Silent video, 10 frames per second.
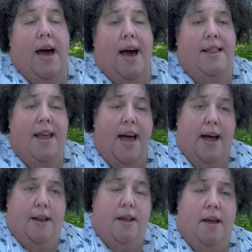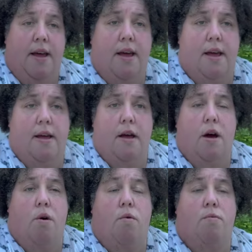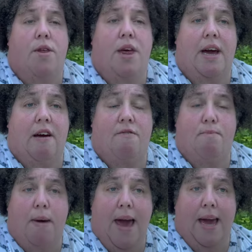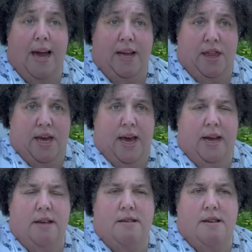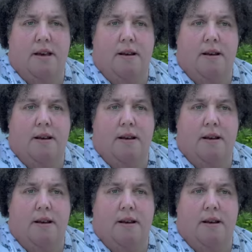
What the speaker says: And then, when we think of making things,